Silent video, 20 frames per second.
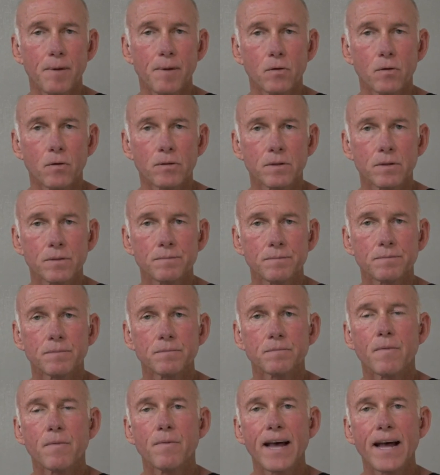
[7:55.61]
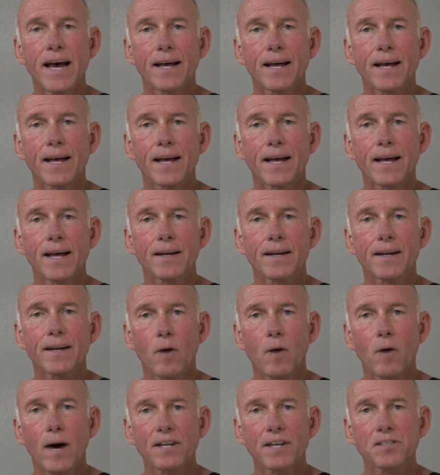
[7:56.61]
that otherwise is
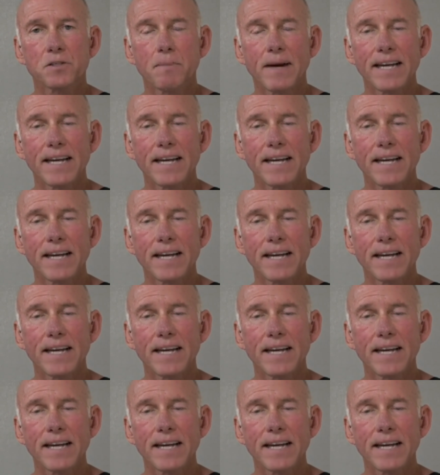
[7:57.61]
maintained